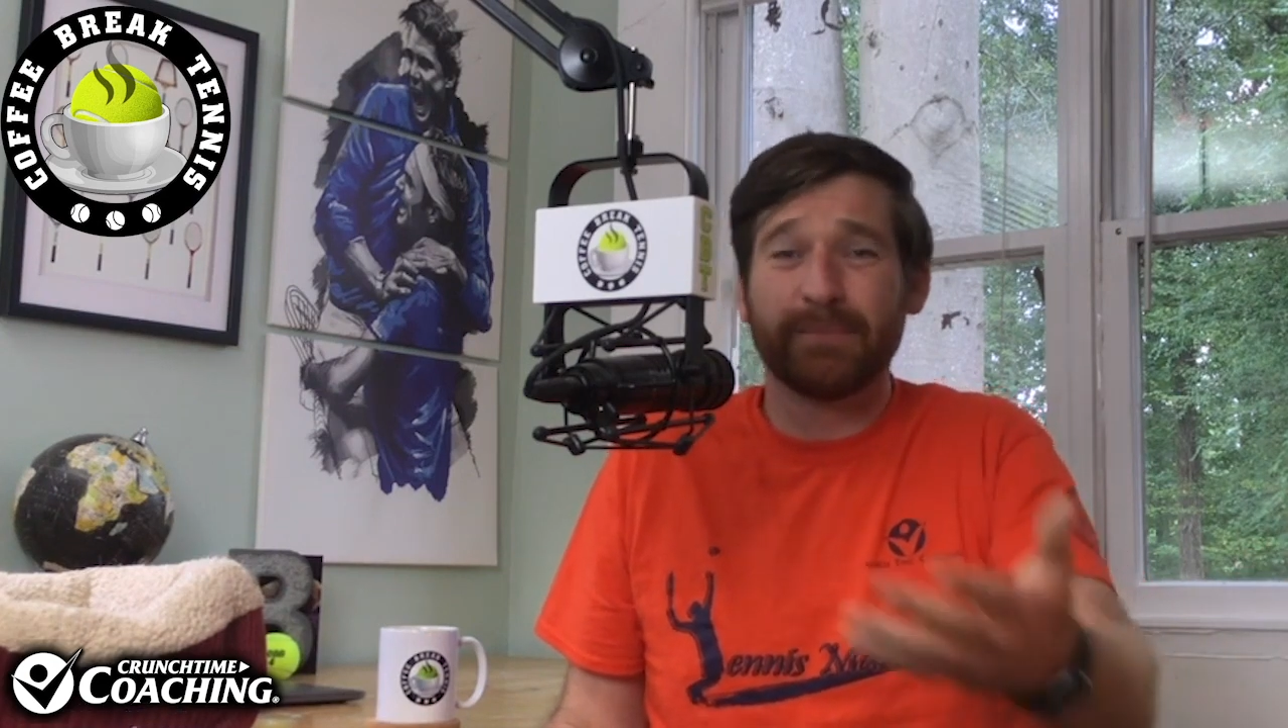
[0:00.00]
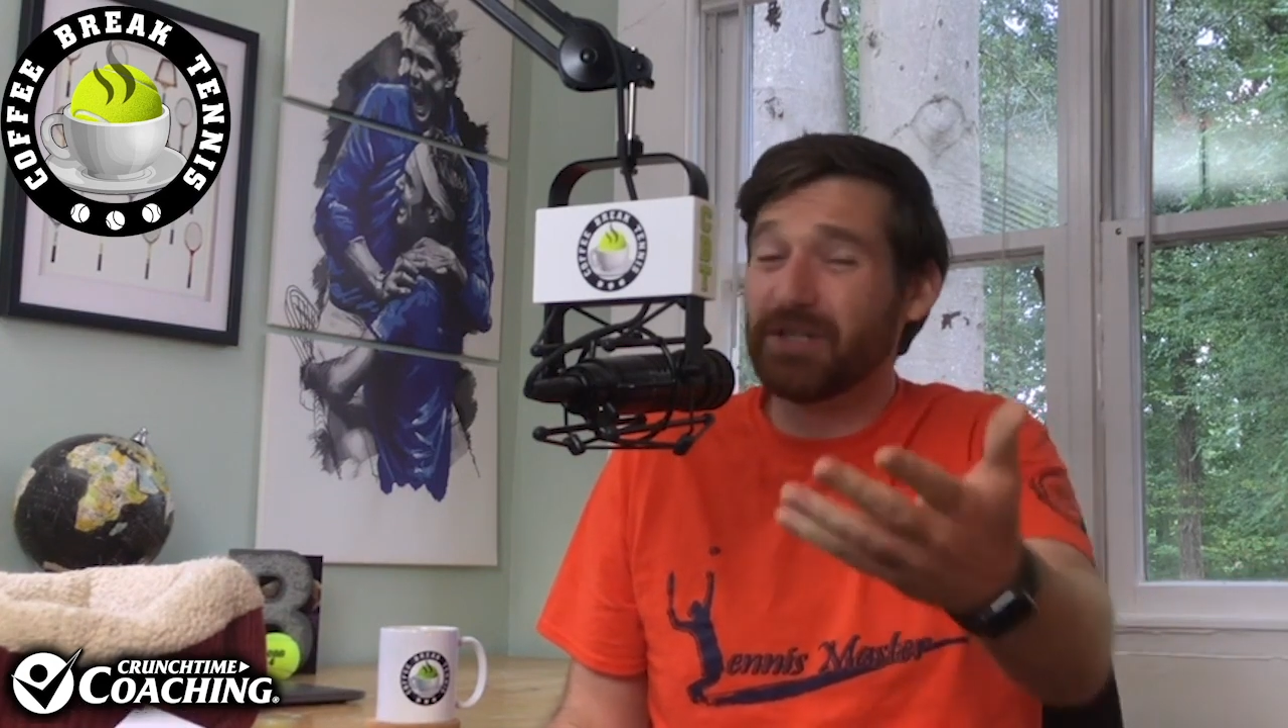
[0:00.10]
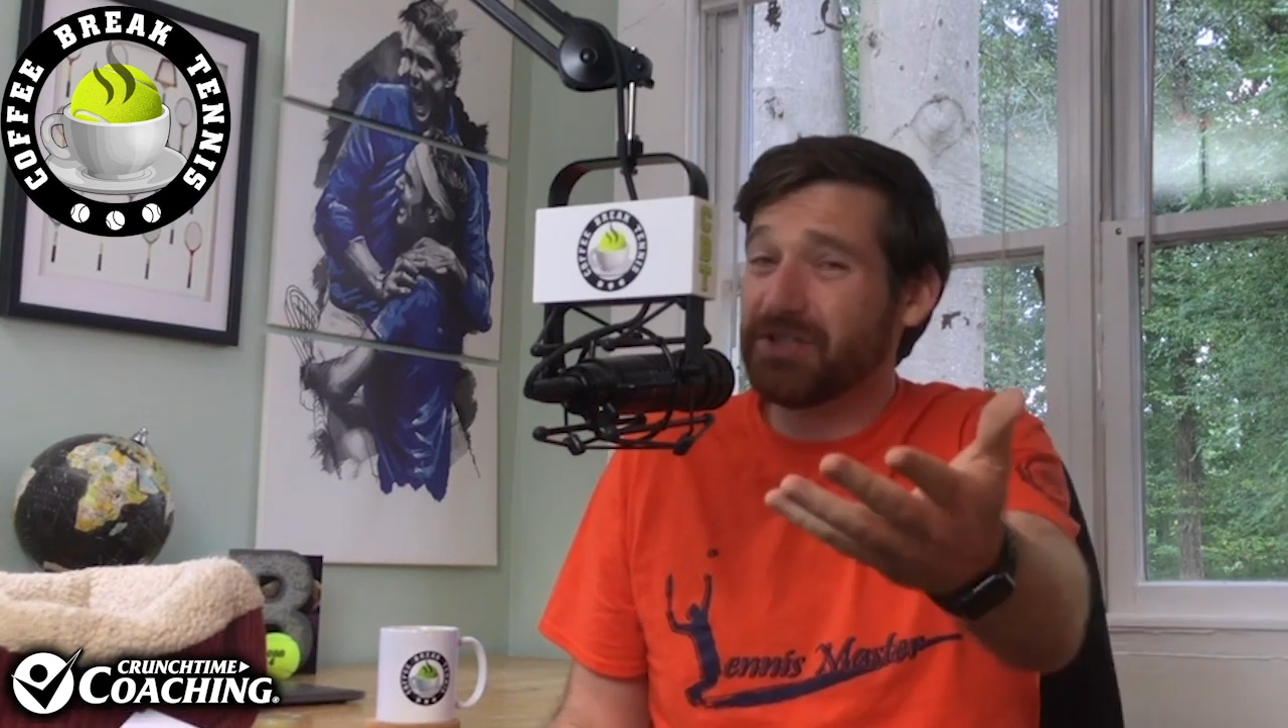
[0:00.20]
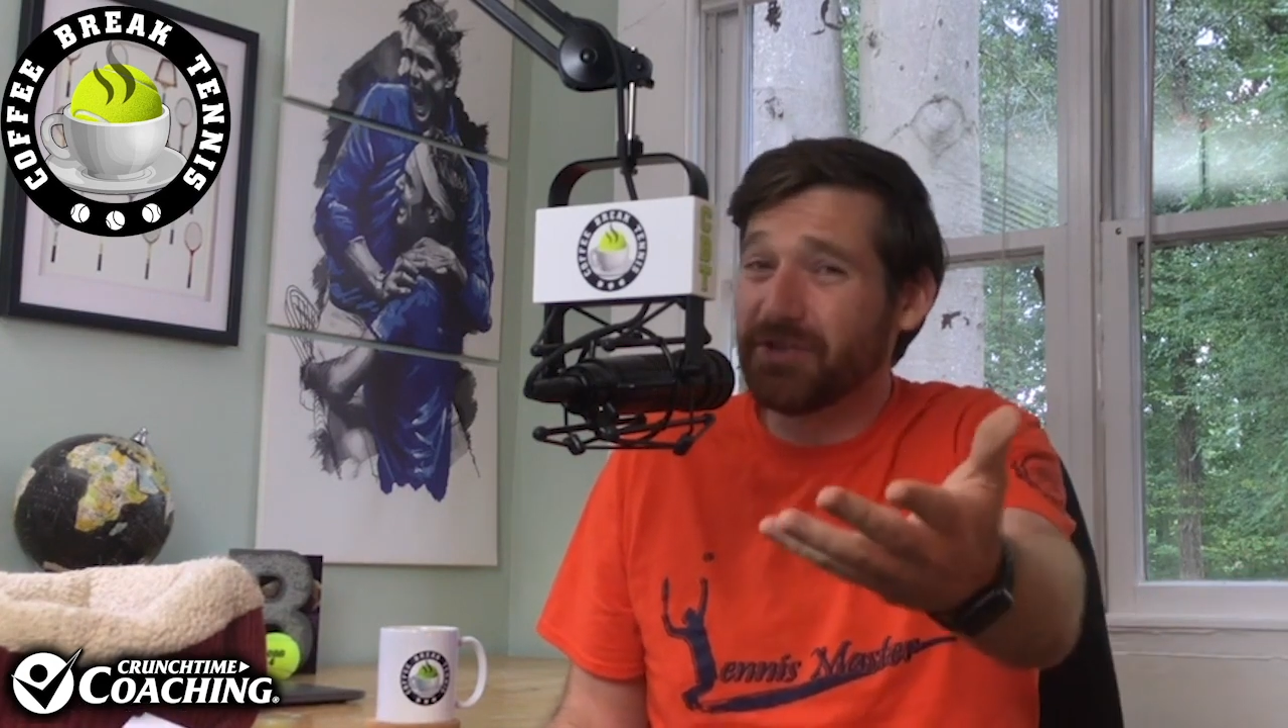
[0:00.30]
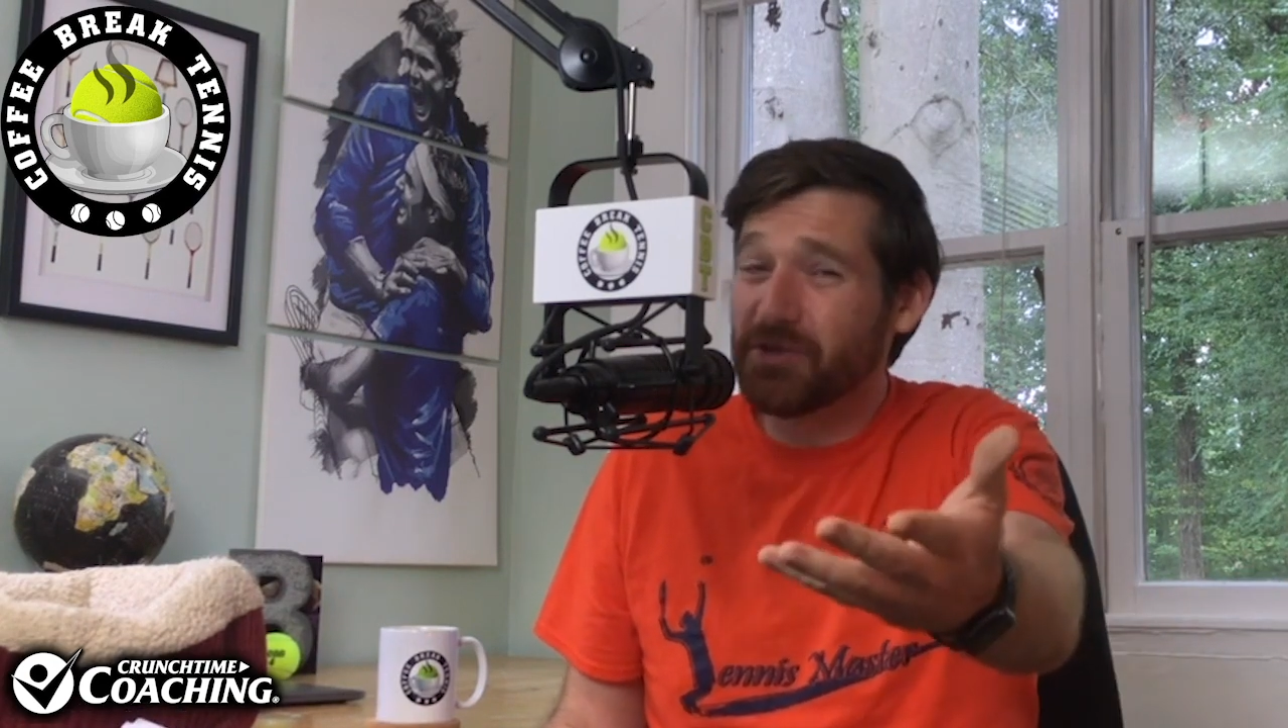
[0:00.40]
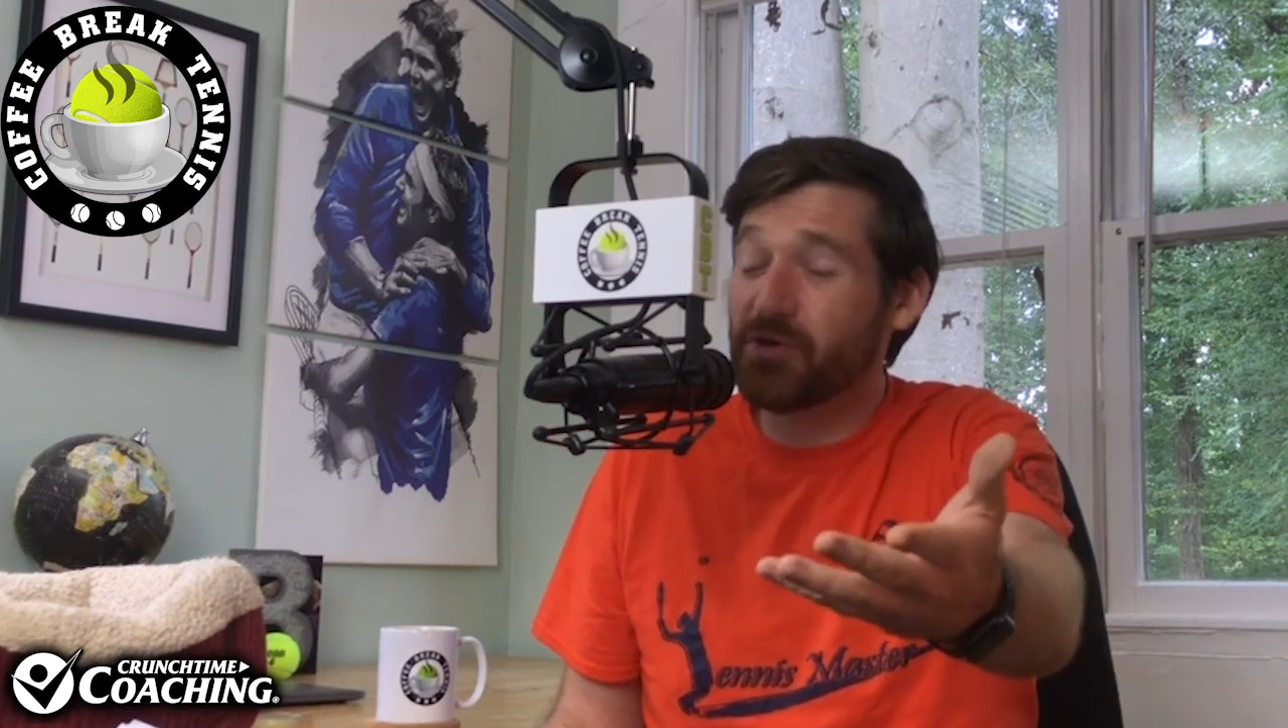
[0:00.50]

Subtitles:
but he still does